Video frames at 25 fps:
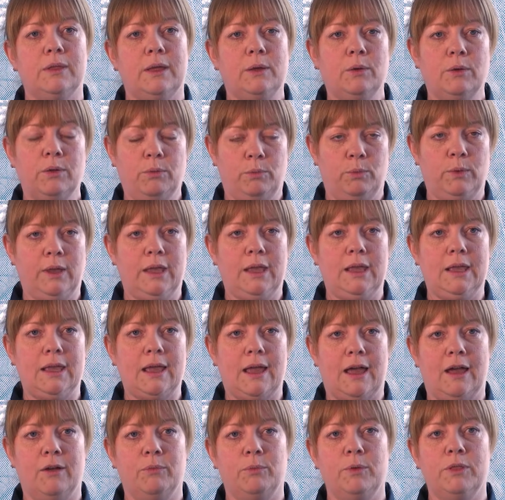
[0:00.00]
that we
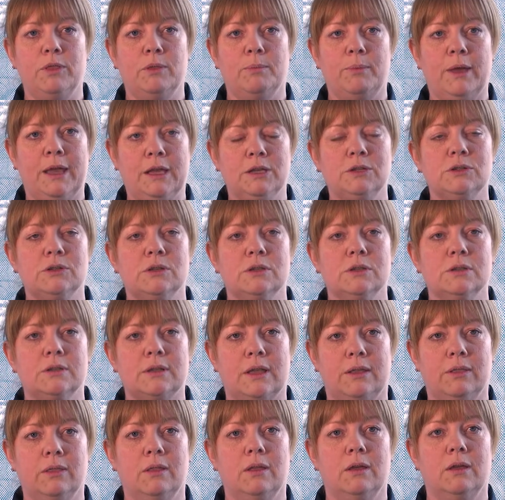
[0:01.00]
have with the patients
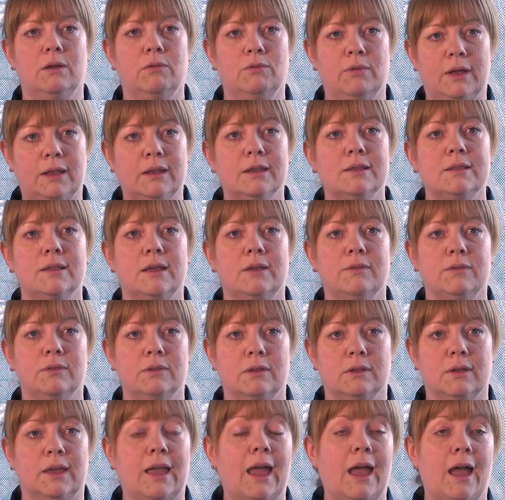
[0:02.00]
and the relatives,
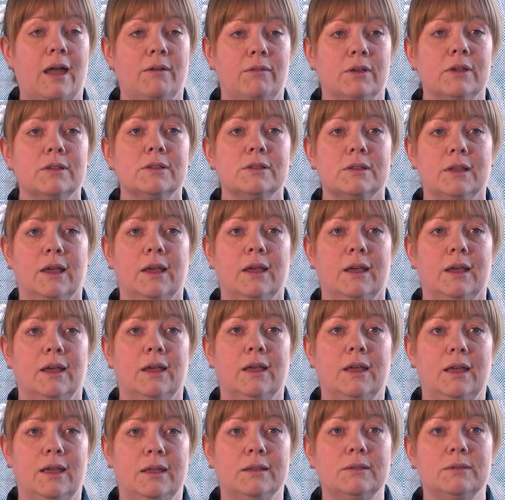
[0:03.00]
carers,
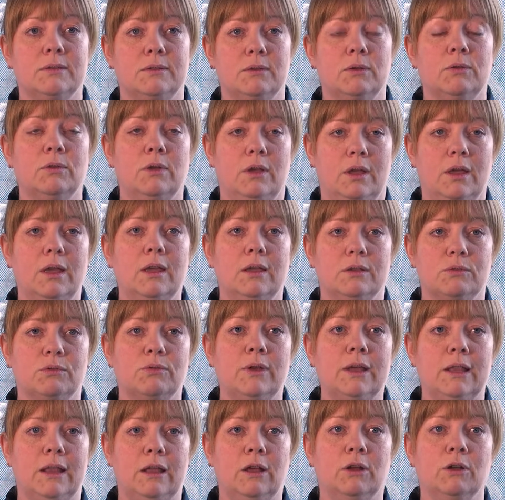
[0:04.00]
it's
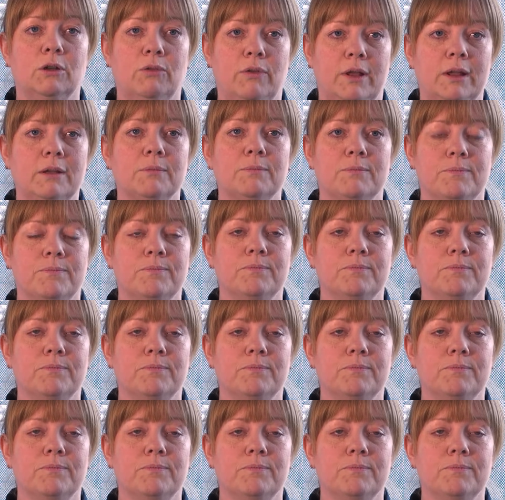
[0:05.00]
really honouring.